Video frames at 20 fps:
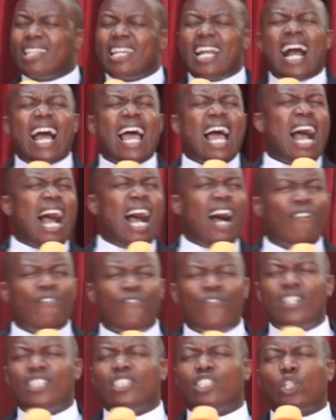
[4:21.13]
I
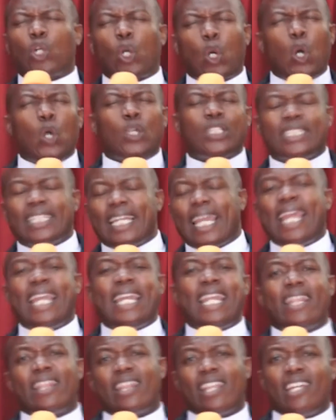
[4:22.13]
haven't caught
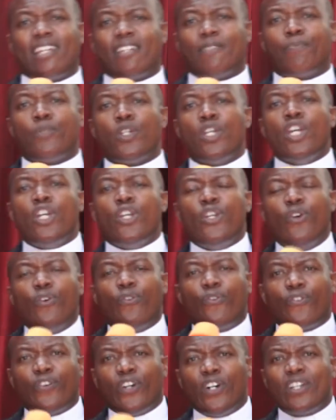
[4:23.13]
anything.
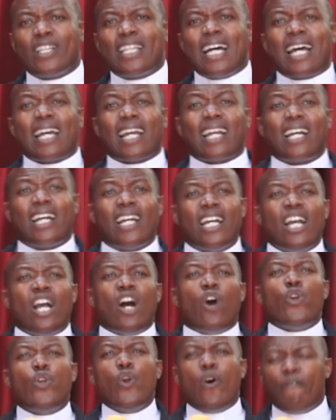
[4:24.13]
You feel like
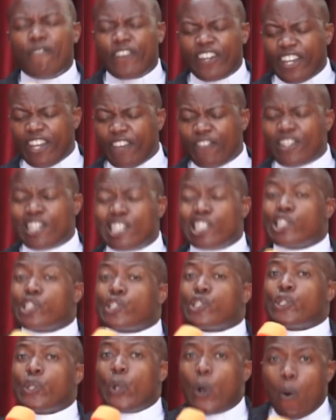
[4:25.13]
you've given
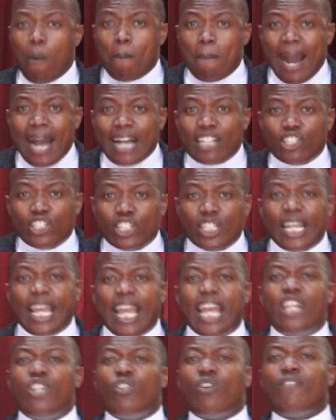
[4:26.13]
so much
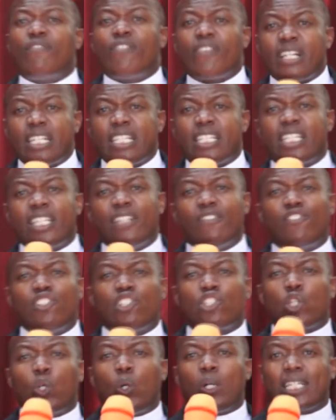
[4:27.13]
and you've received
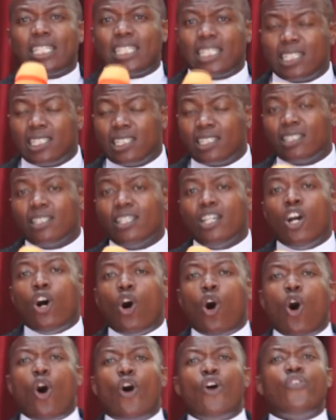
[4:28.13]
so little,
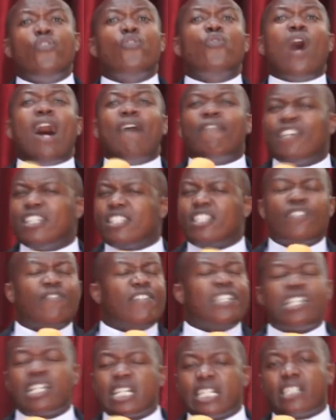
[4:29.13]
or you haven't
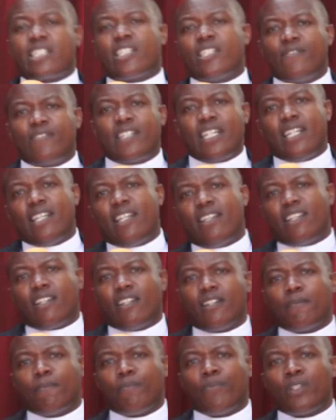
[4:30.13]
even received
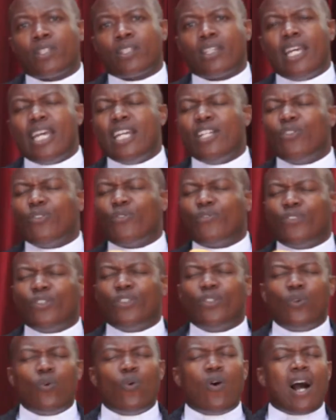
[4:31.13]
anything. And you
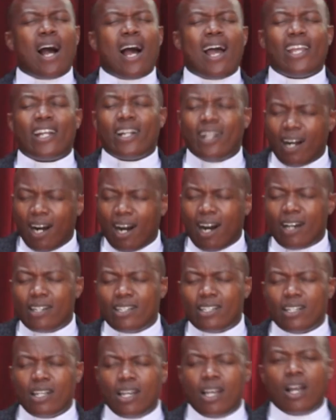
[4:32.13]
feel, why,
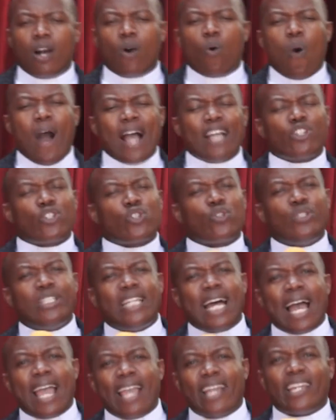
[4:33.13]
God? Why
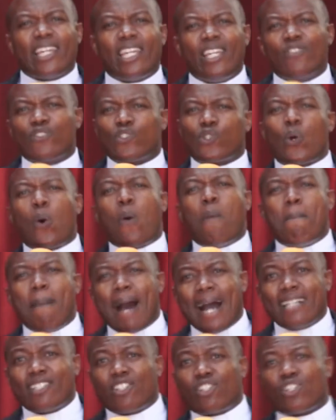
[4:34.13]
should I give so
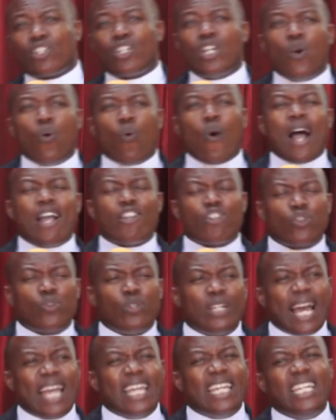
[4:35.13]
much? Why
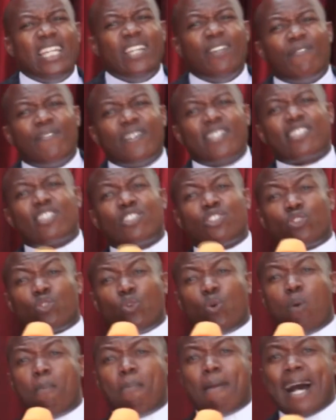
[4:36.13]
should I invest
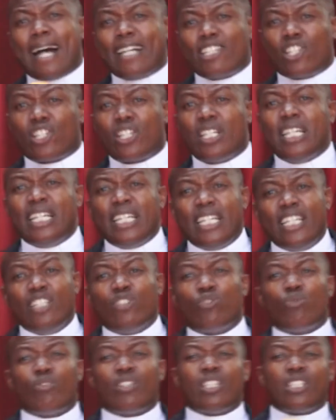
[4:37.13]
so much
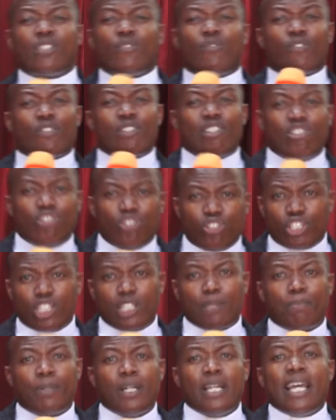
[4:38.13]
into this
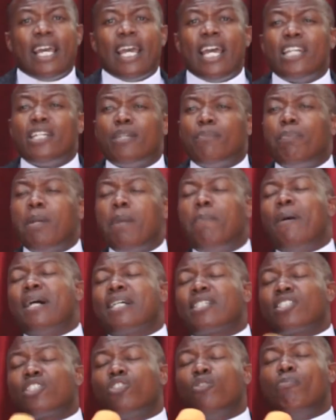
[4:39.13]
friendship? And the people
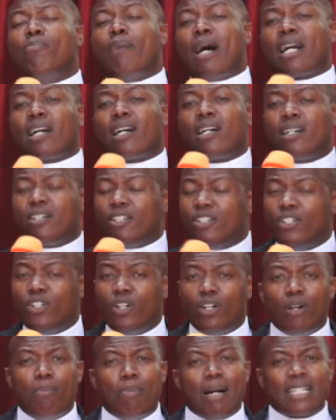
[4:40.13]
are still
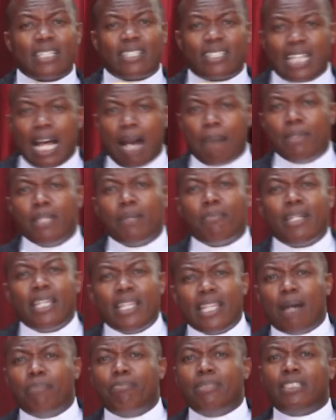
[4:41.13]
backstabbing me.
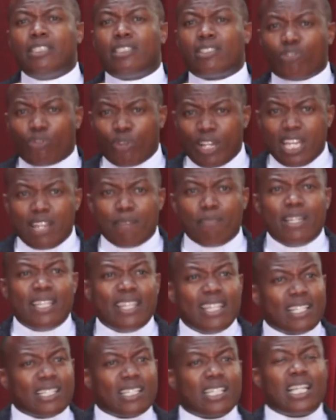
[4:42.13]
They're betraying me.
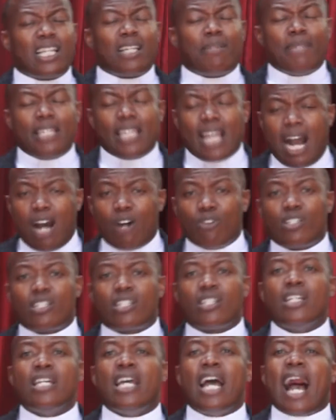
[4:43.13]
They're selling me
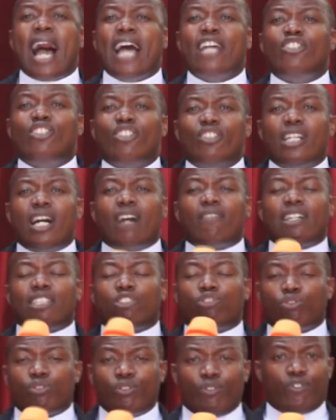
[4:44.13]
out. I don't have a
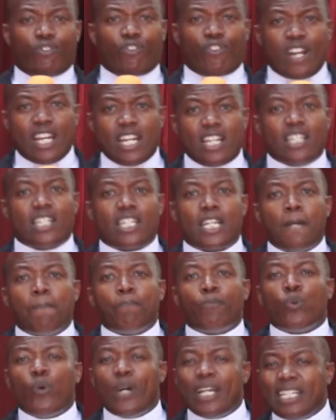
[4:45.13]
true friend.
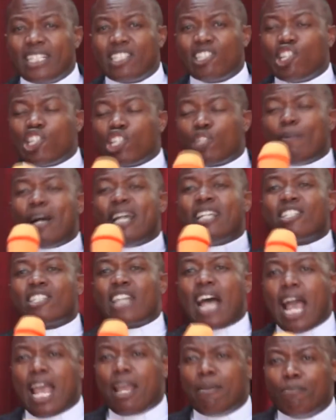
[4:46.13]
When it is my
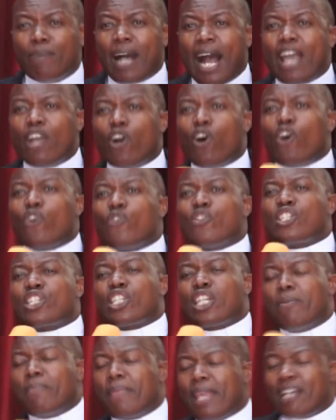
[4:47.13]
time, I always
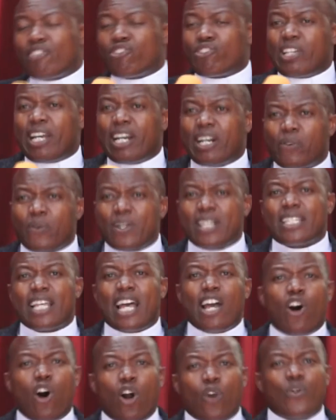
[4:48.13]
keep their secrets.
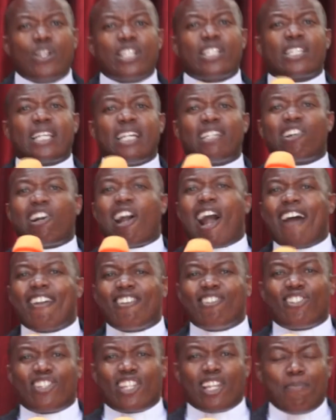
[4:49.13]
I always
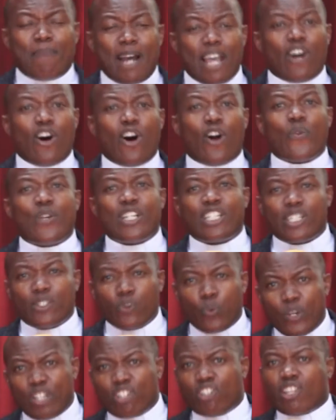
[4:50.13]
encourage them. I always
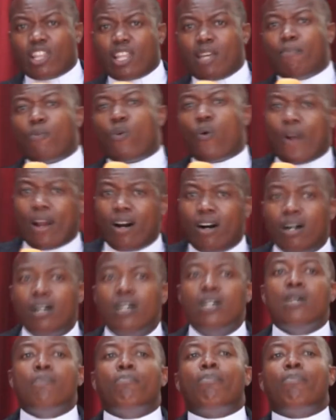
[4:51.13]
wish them well.